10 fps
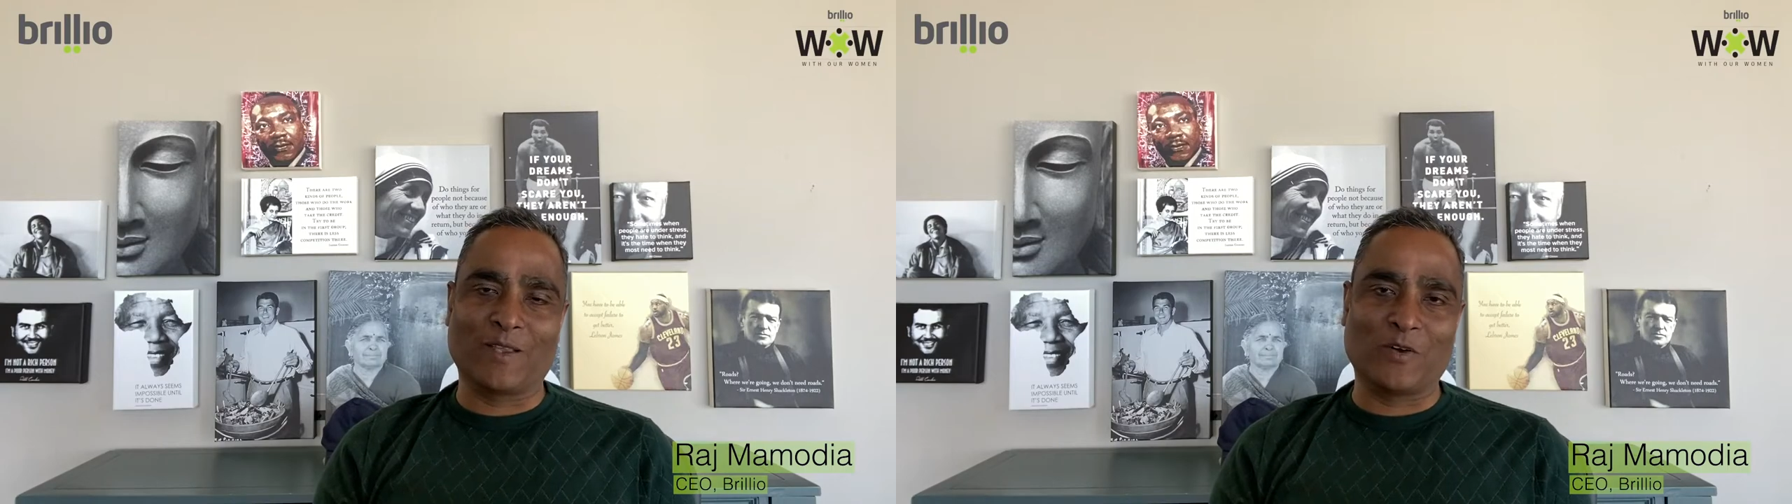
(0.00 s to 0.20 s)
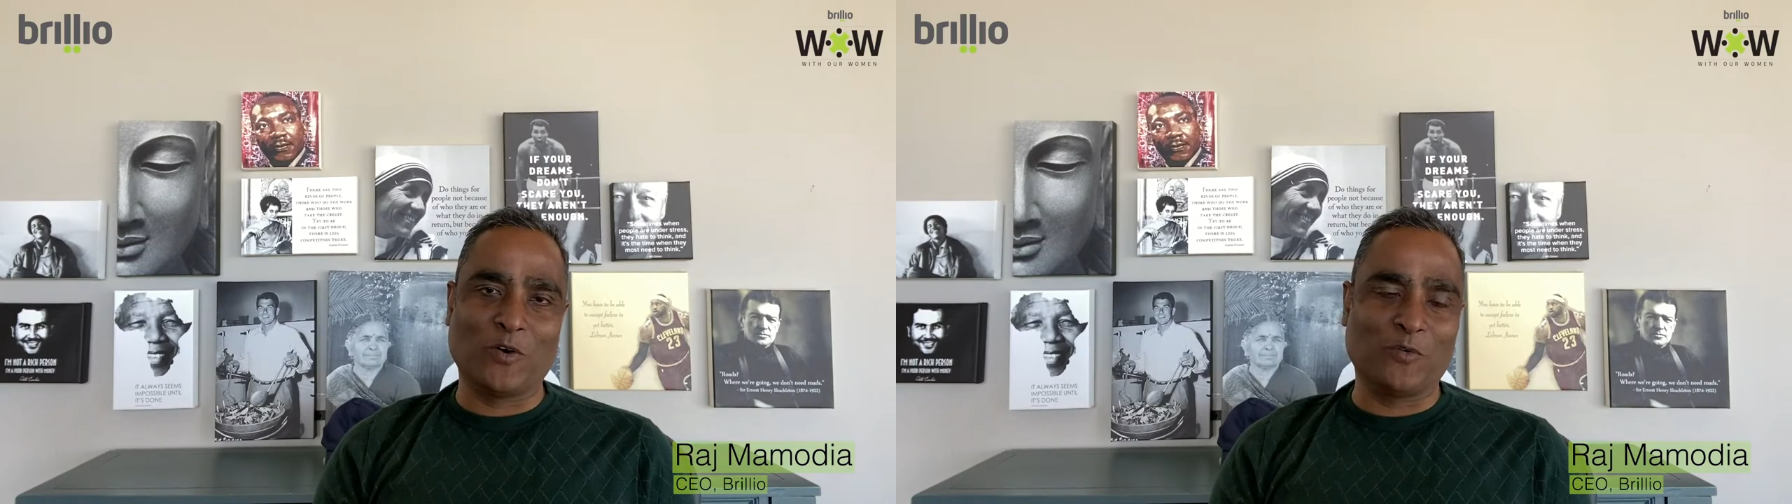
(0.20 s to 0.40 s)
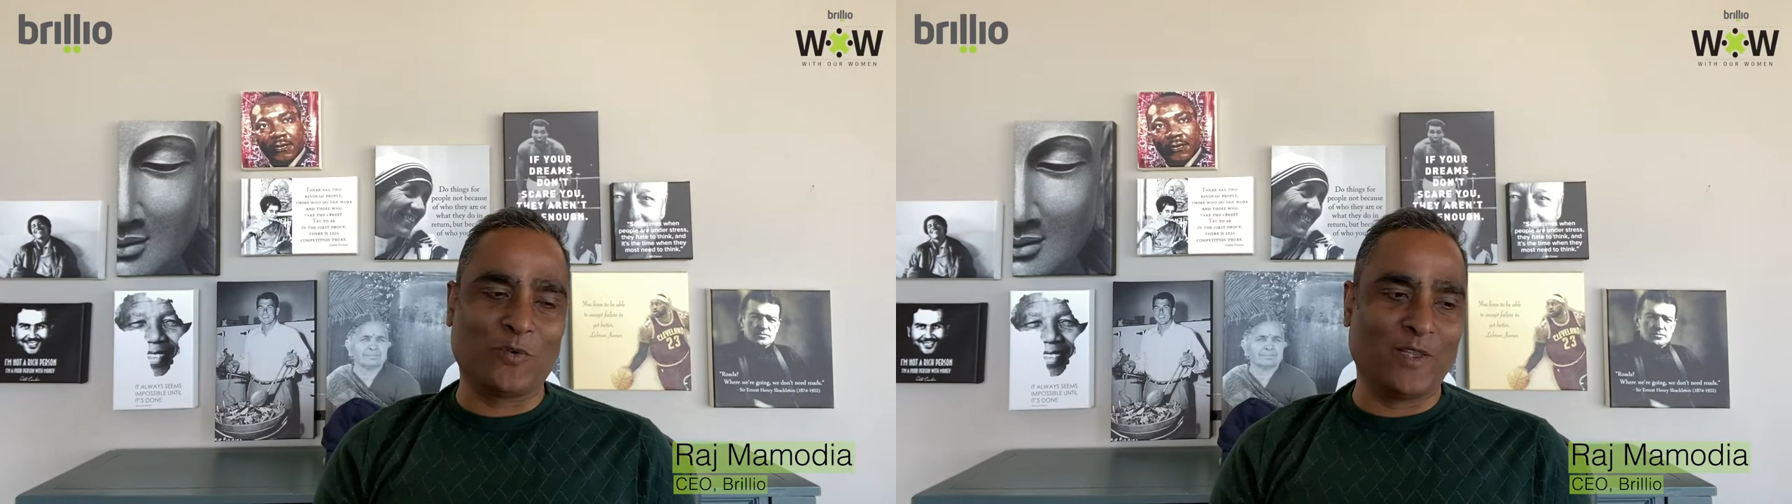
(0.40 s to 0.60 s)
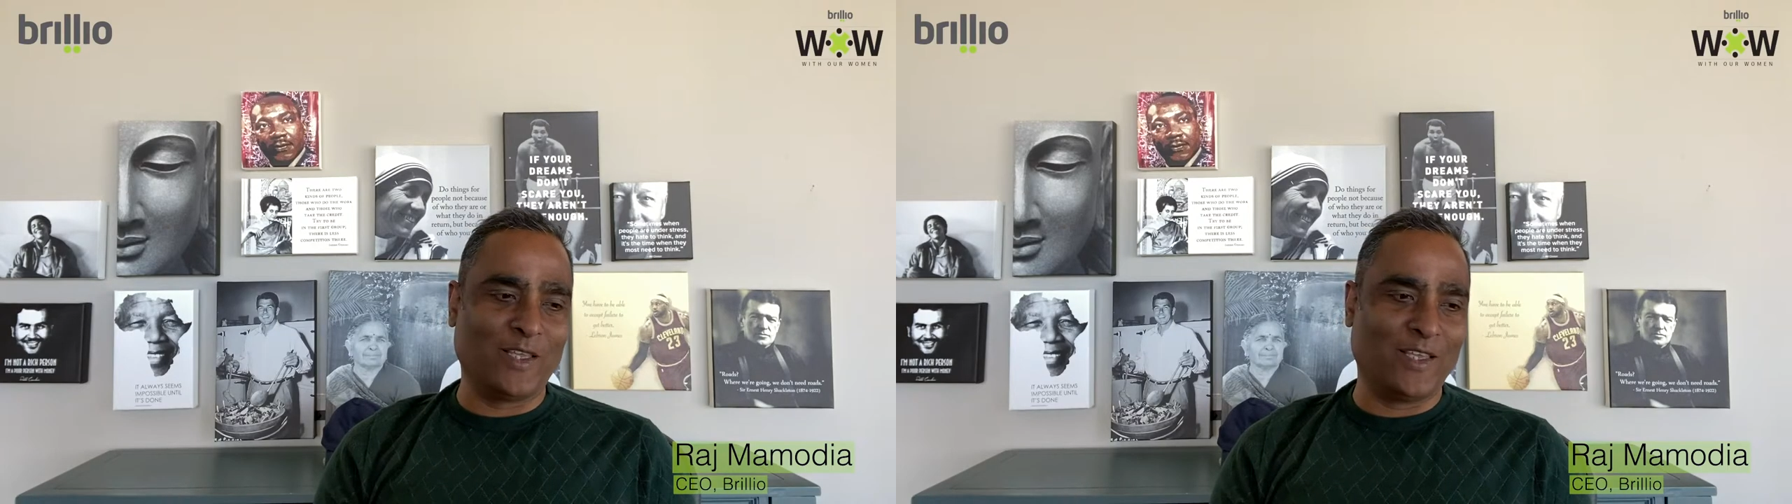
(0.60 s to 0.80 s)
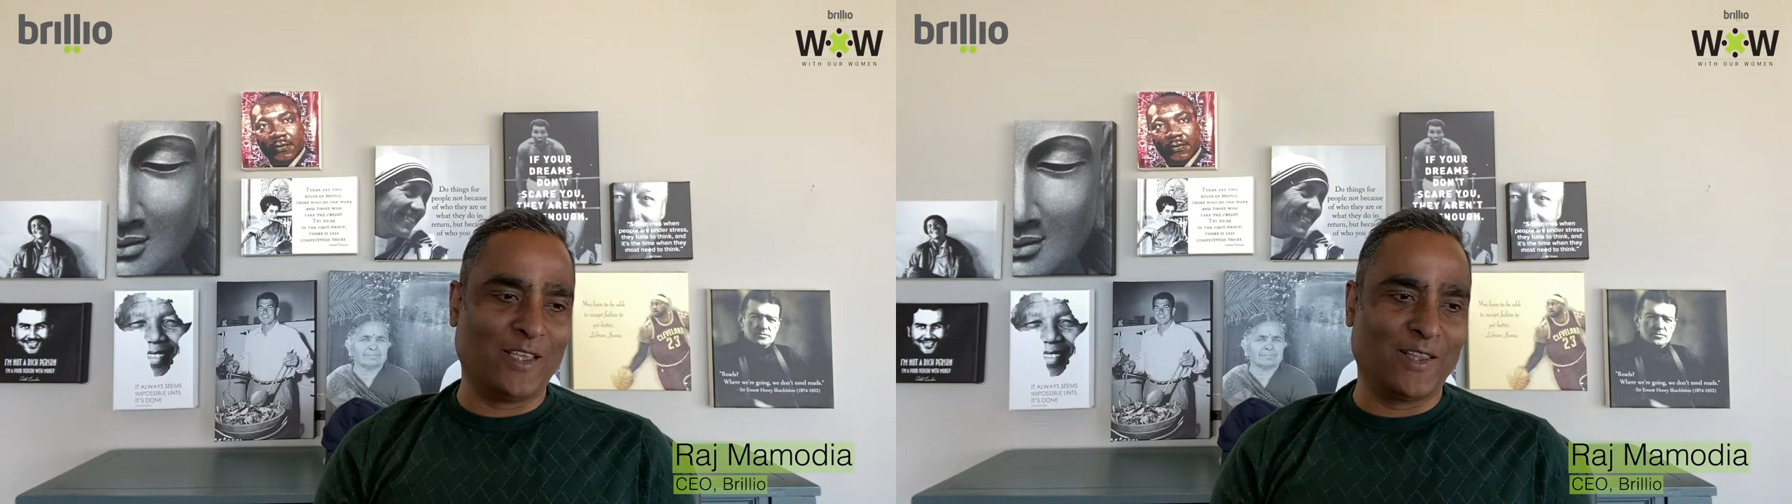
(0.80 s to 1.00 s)
that
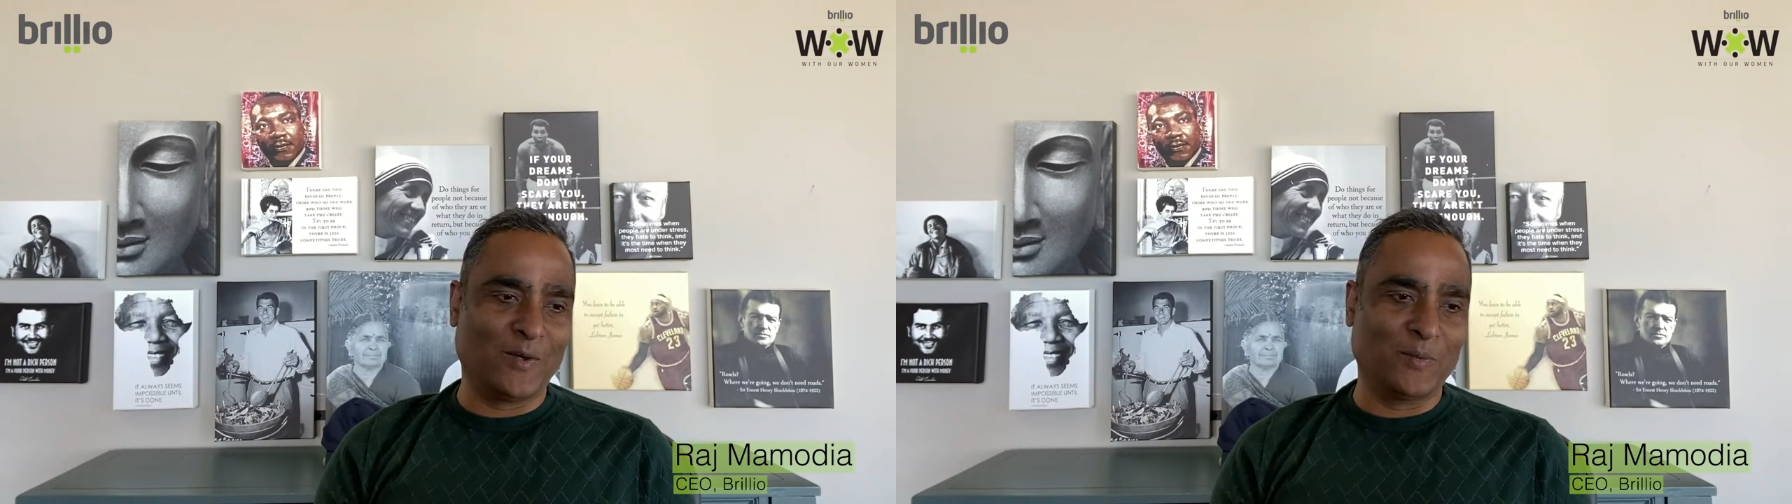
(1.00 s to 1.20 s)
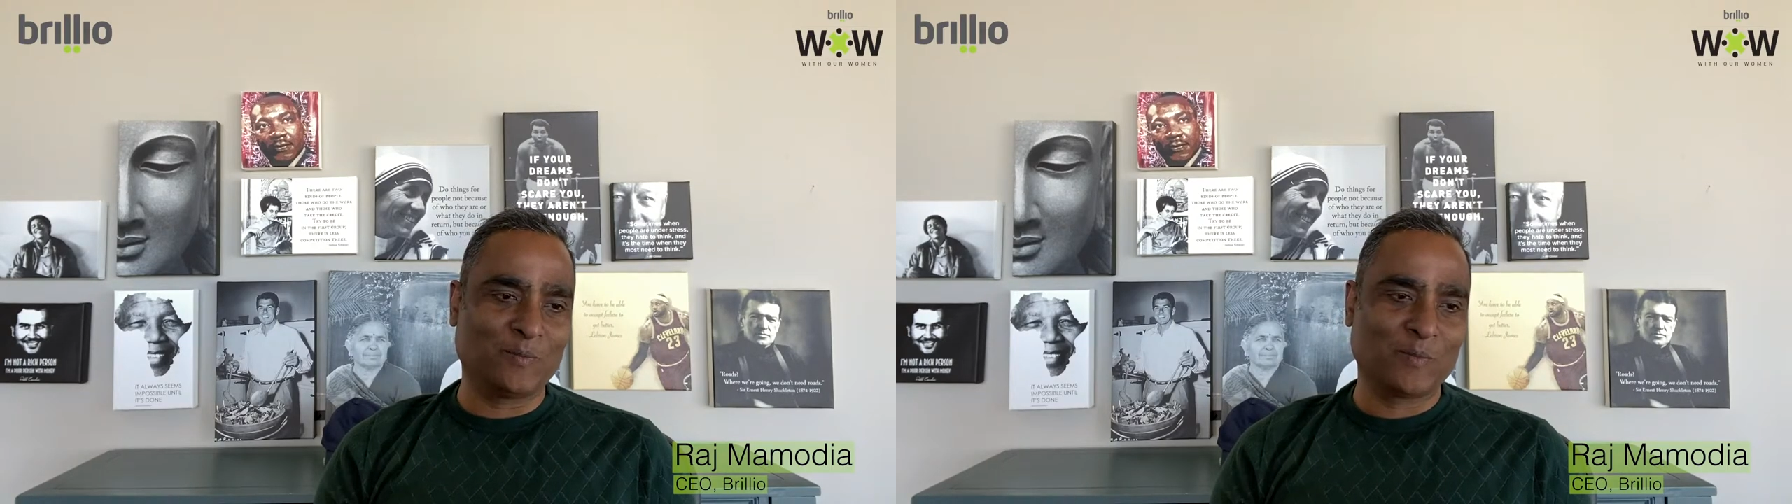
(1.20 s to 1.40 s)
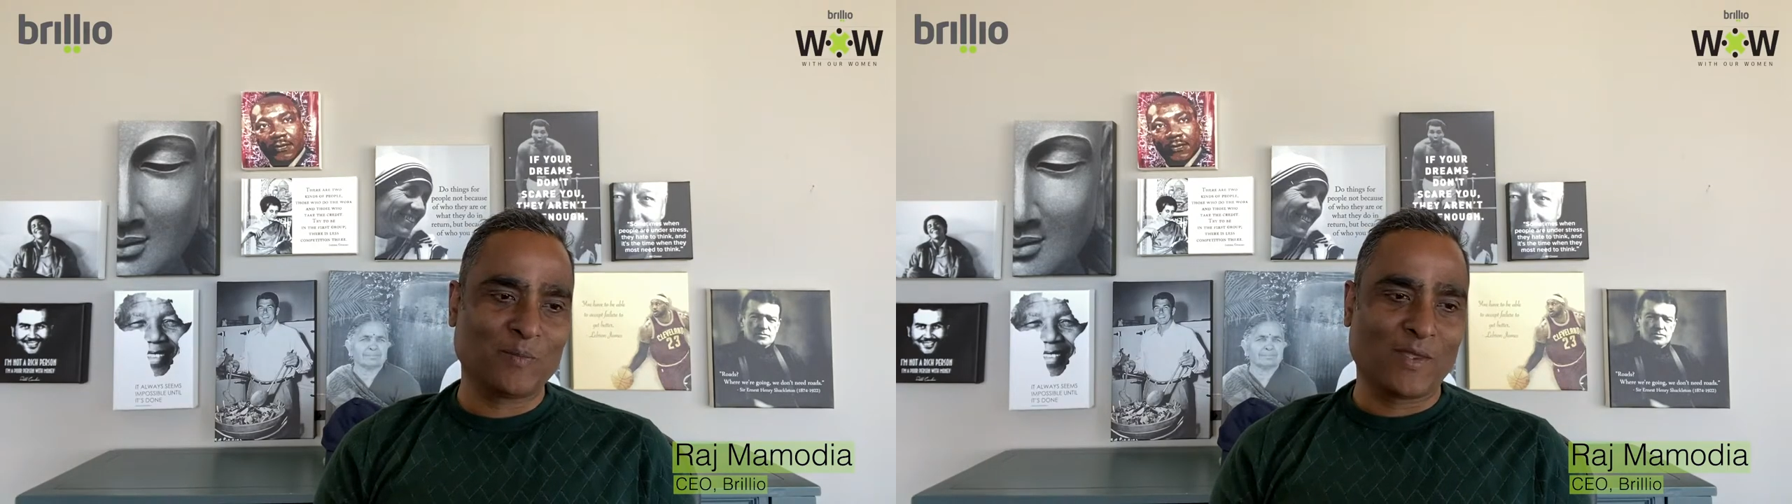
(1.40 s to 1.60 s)
hopefully, you know,